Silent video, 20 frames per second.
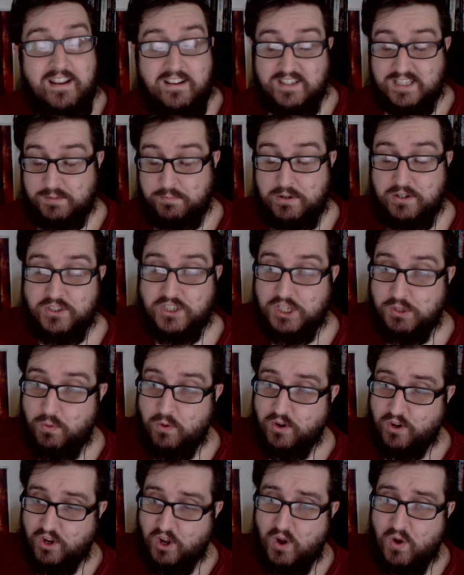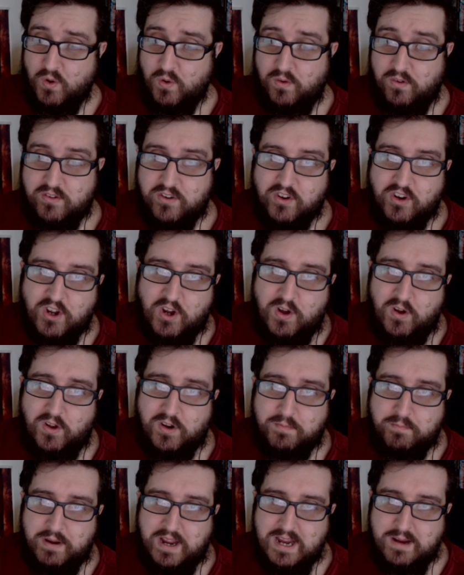I suppose, because you want
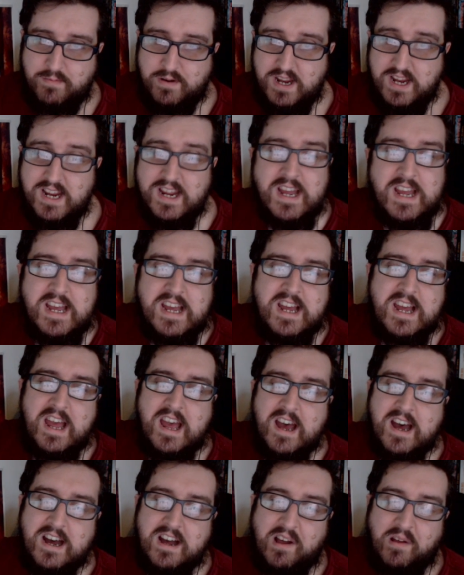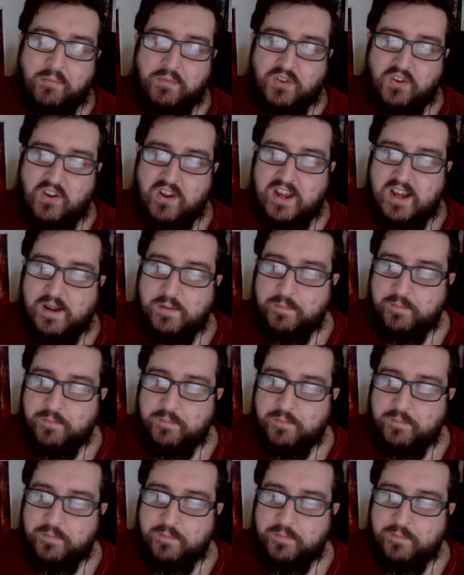gold, baby. So yeah,